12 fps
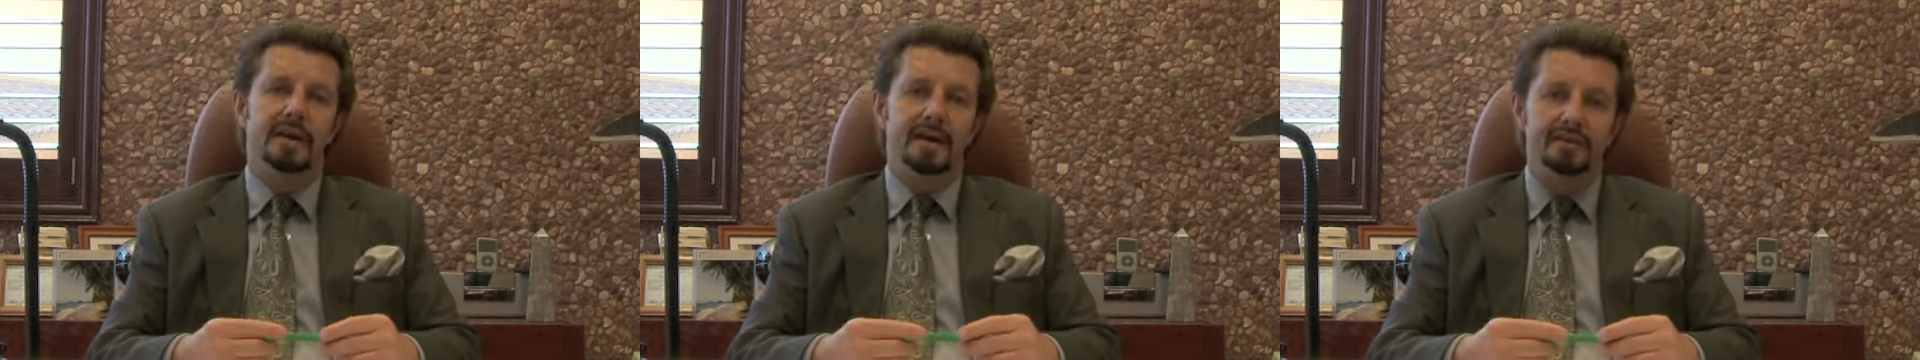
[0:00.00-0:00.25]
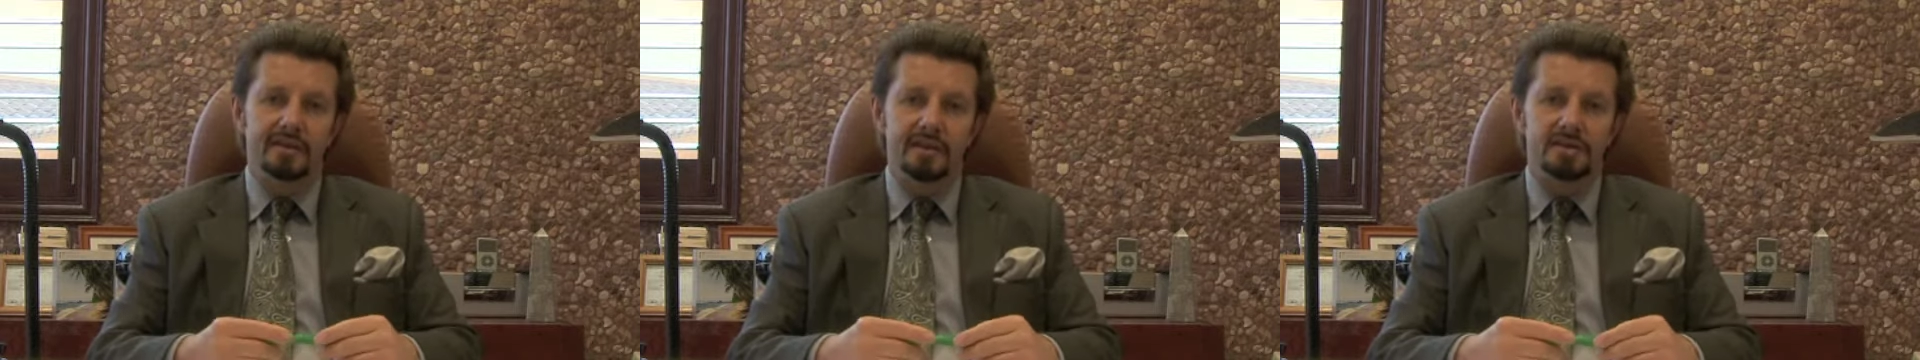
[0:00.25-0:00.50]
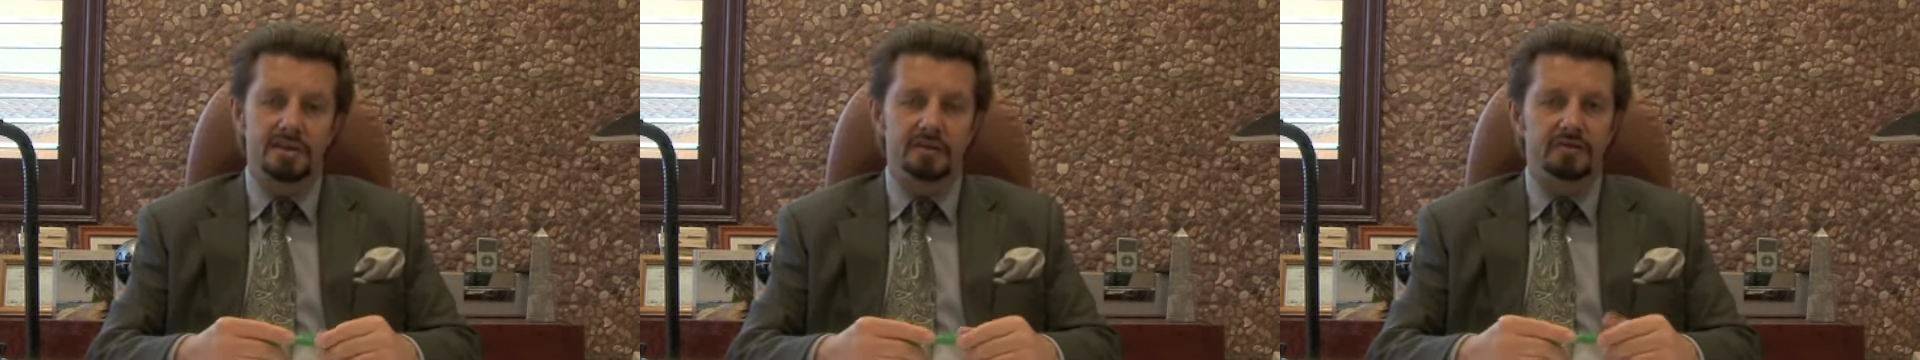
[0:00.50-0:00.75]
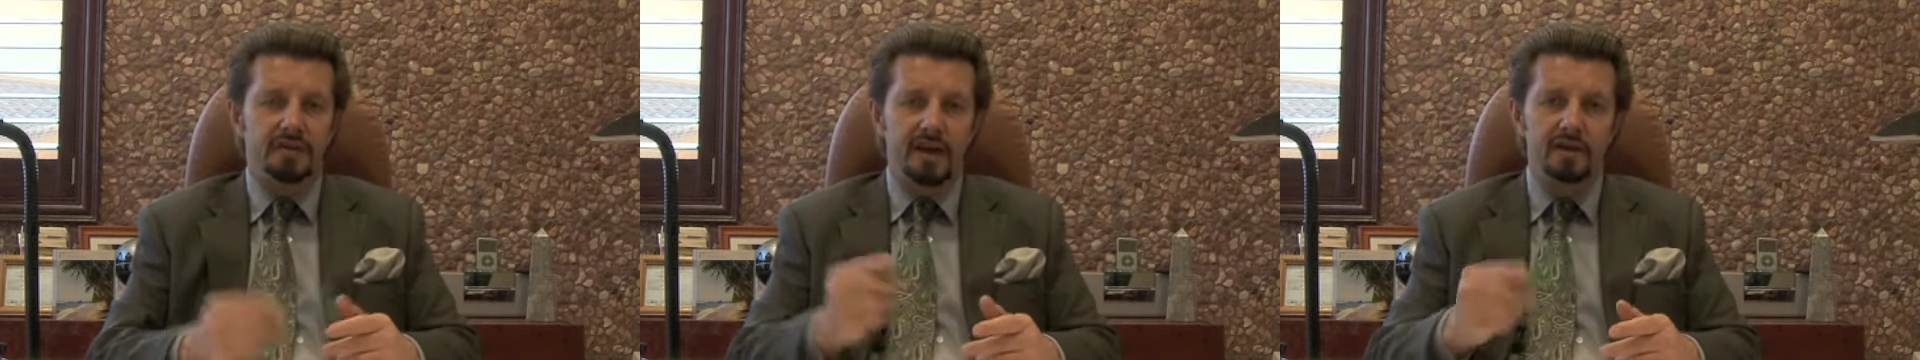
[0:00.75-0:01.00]
and teaching
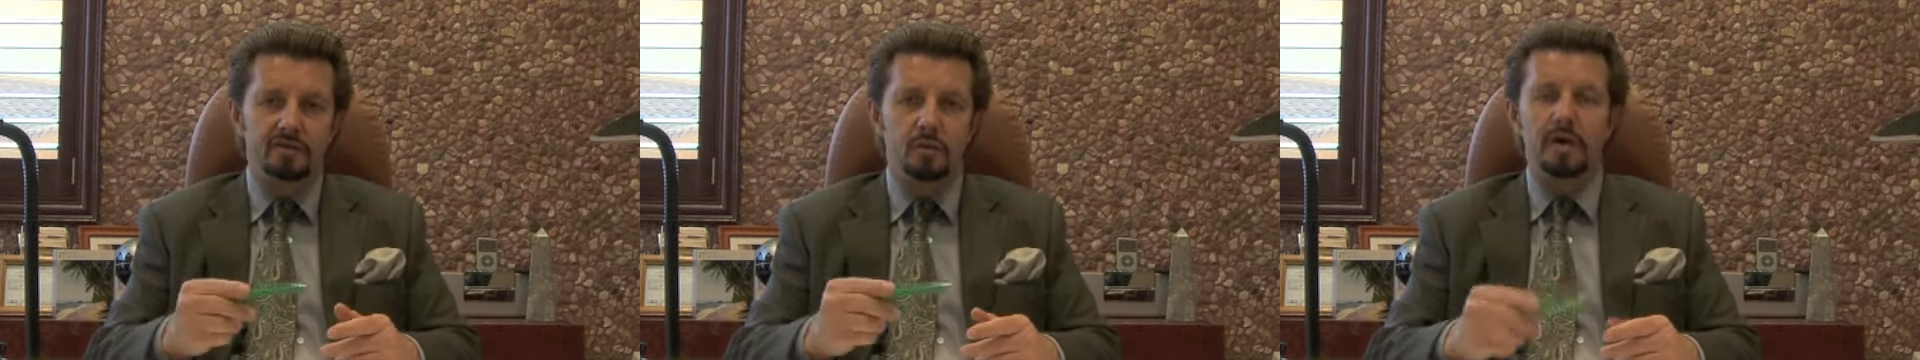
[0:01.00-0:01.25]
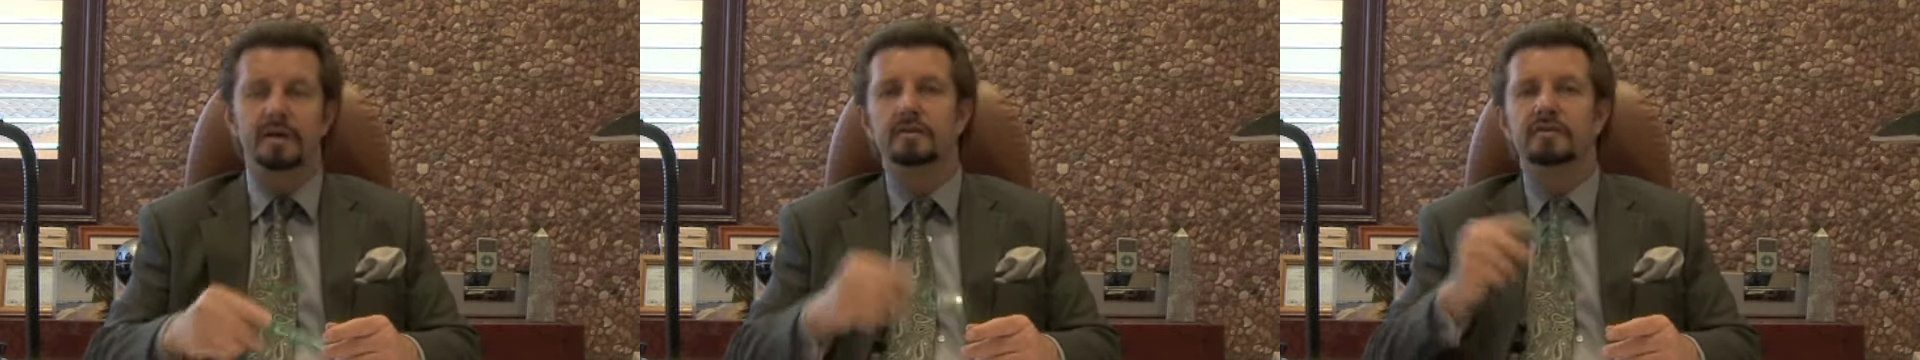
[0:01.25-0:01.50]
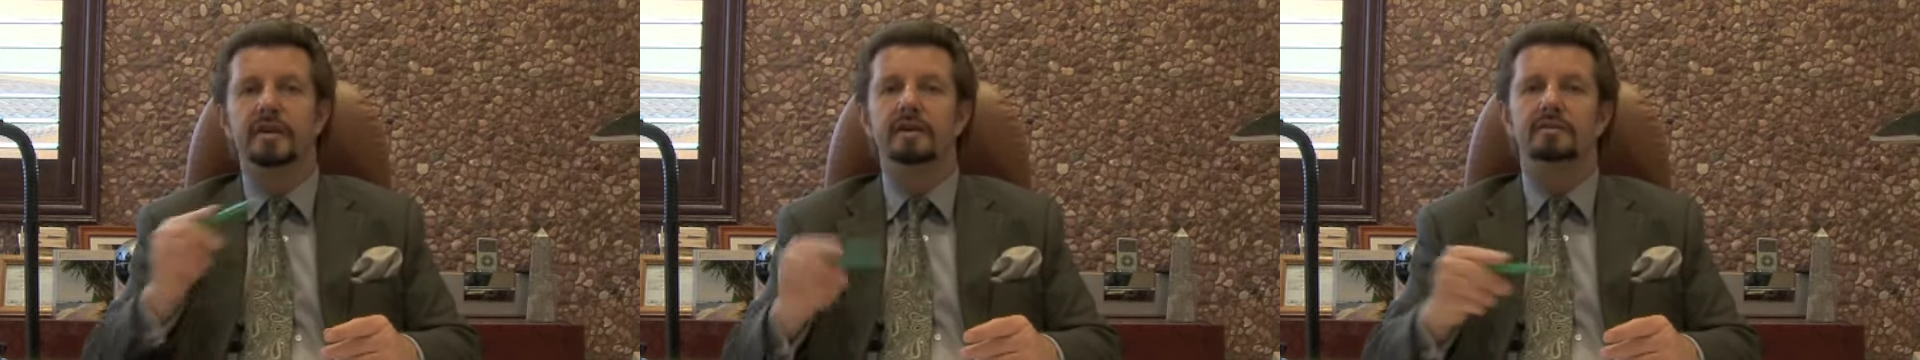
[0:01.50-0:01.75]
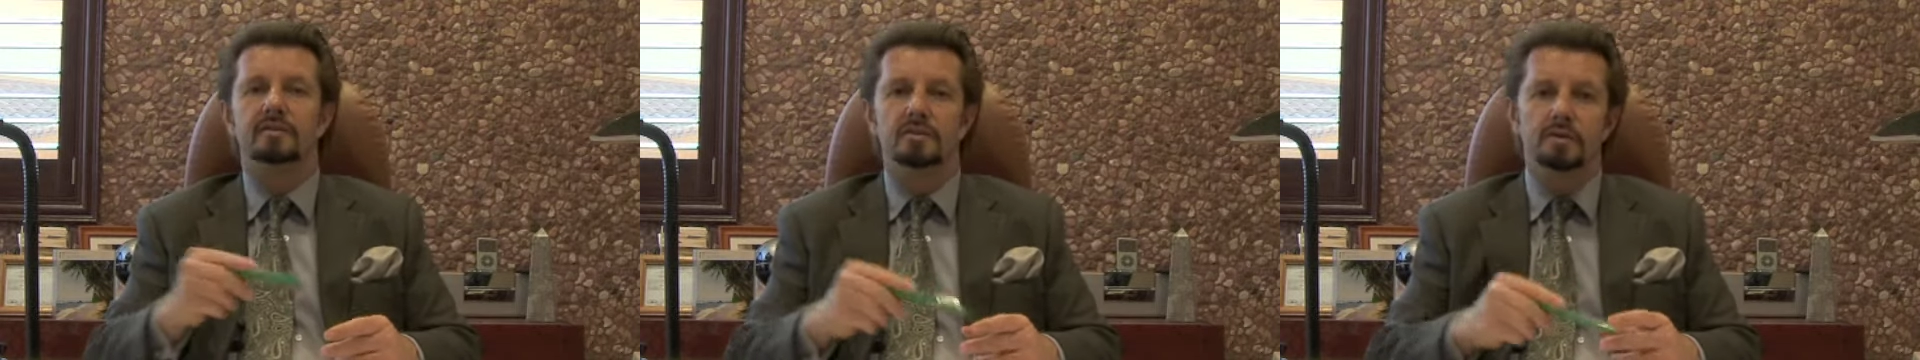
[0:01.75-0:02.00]
phase one and
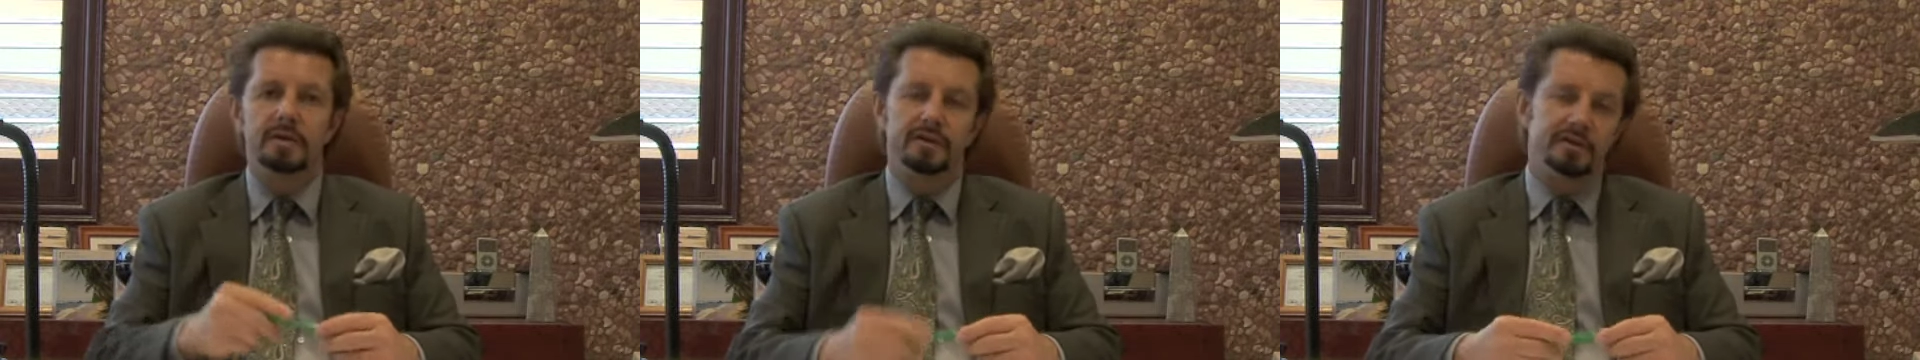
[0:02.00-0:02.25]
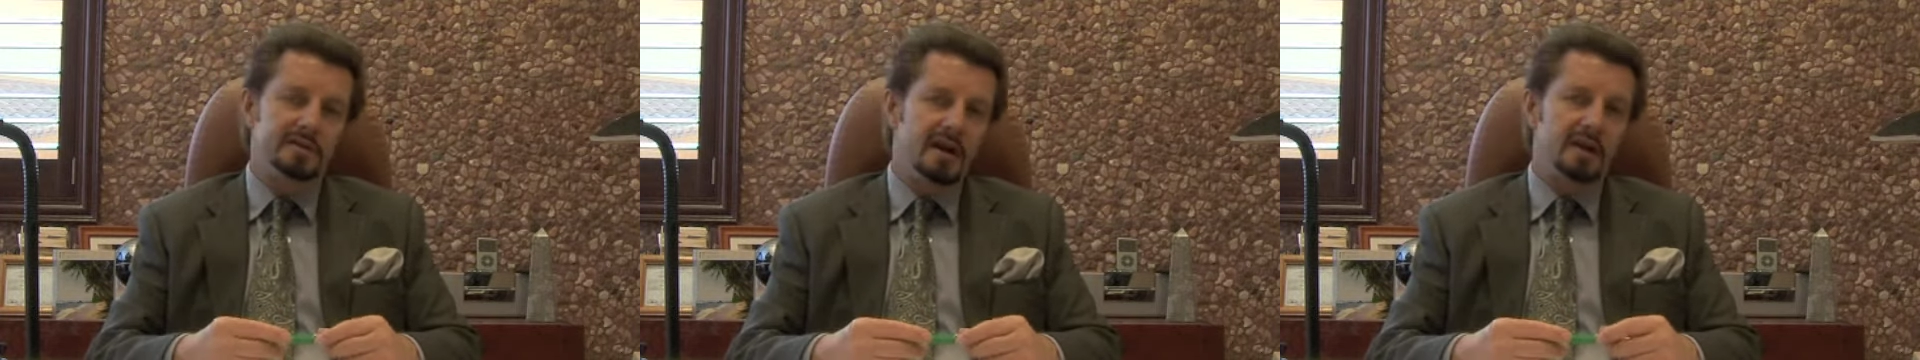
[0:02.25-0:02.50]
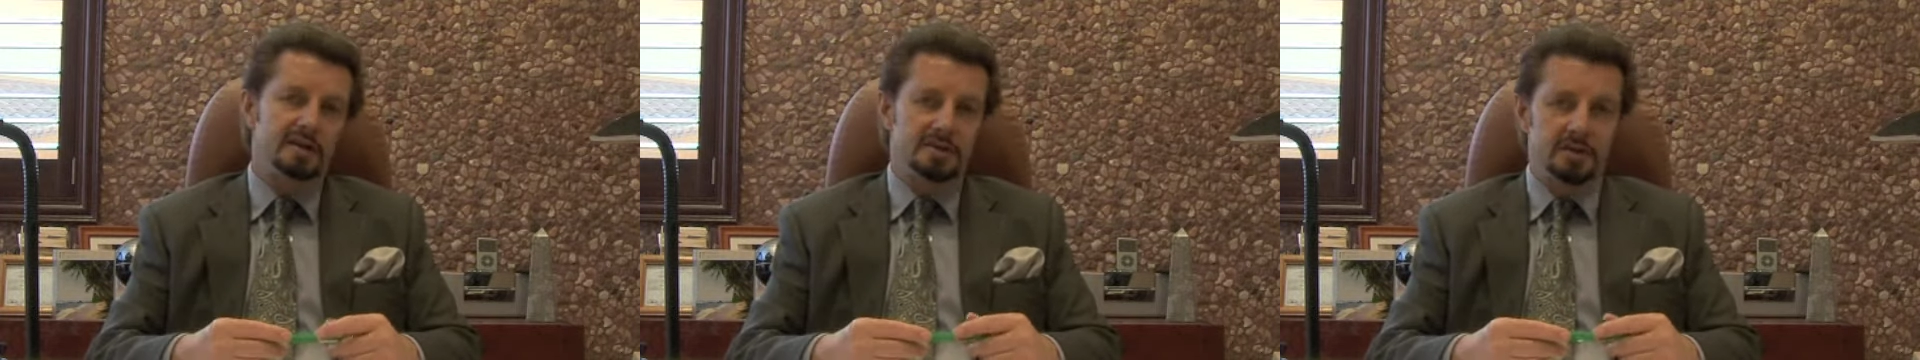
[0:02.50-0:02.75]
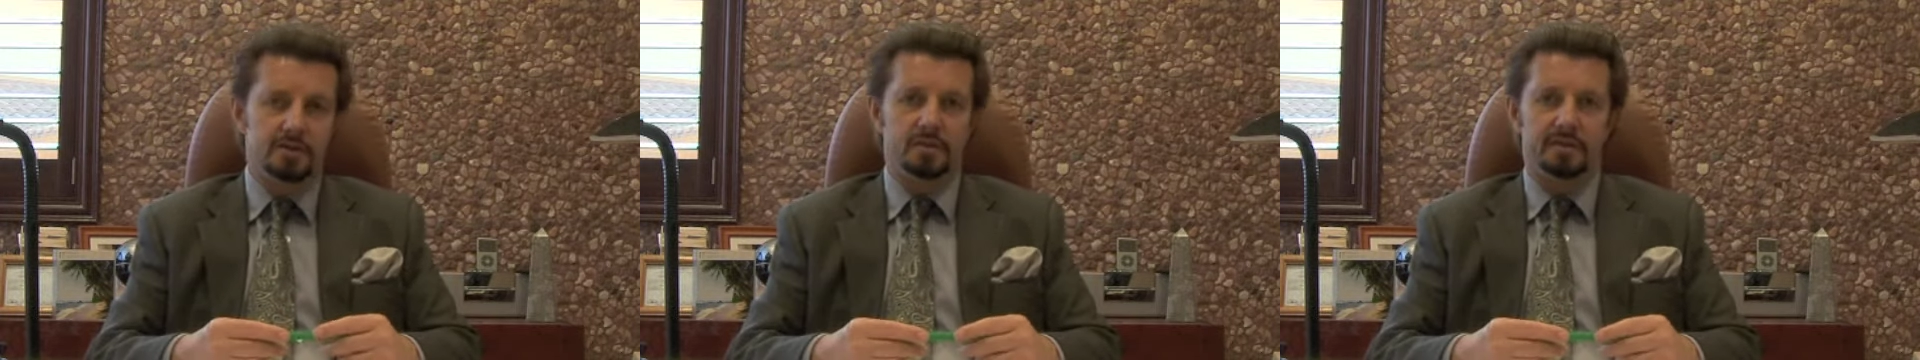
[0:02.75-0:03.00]
phase two
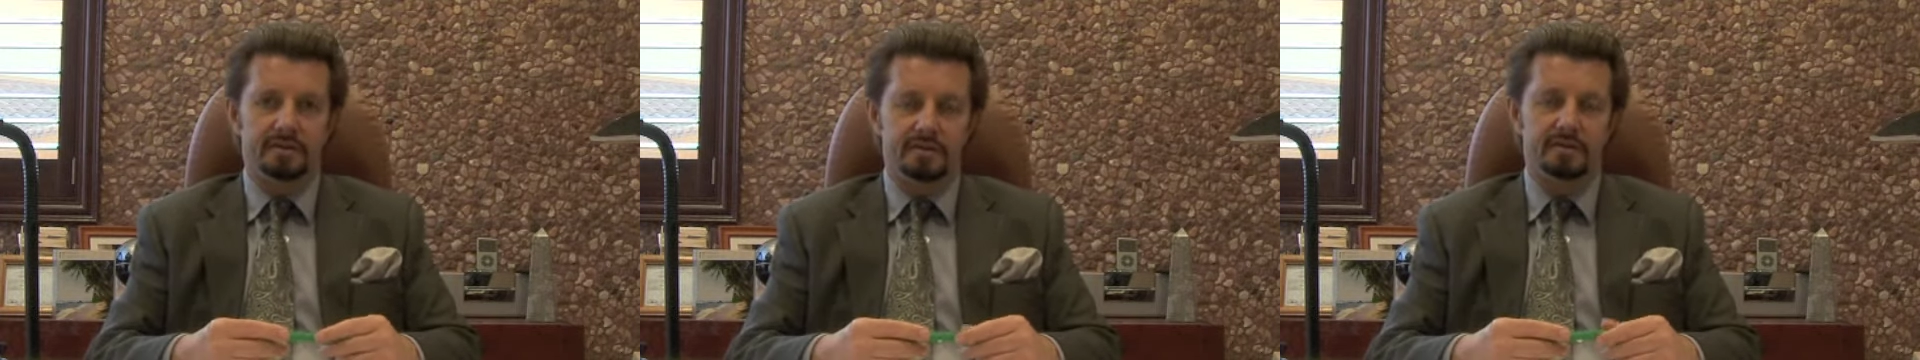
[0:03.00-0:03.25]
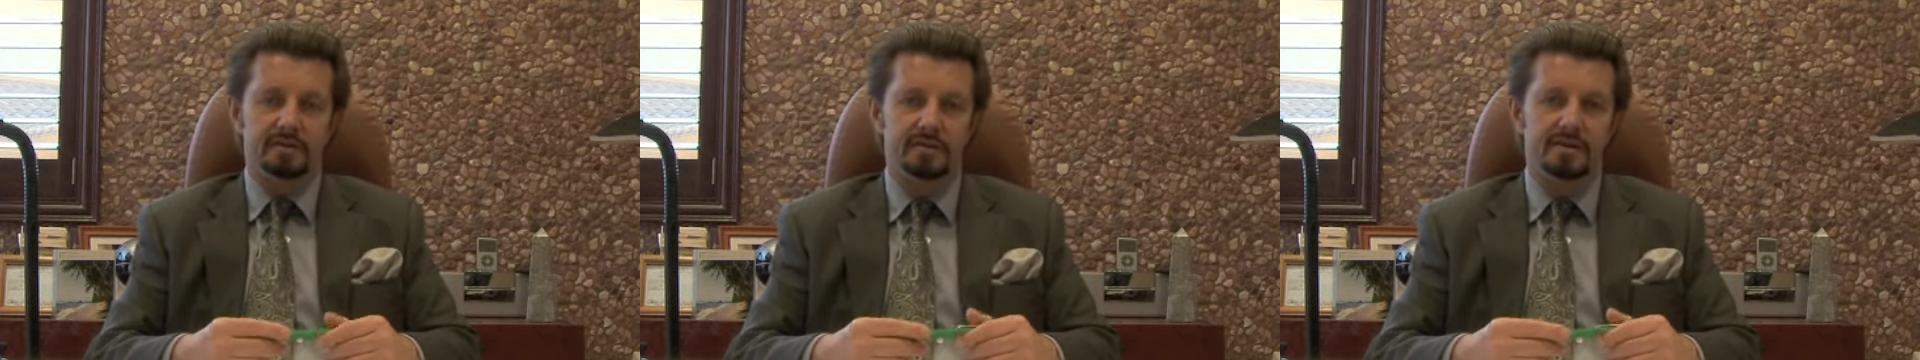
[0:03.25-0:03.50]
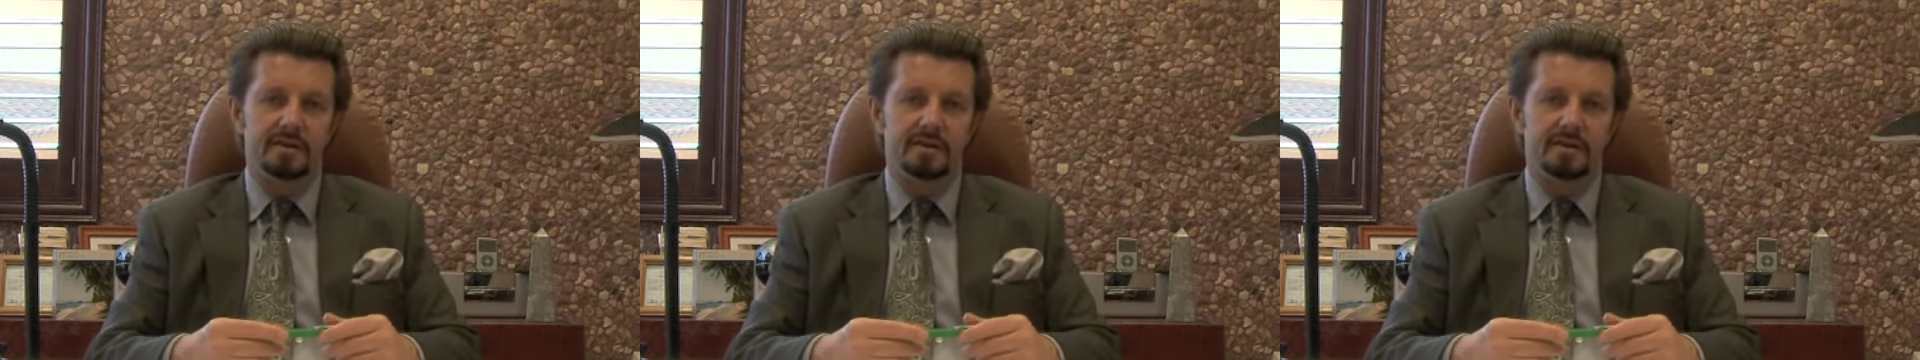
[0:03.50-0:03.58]
iridology courses.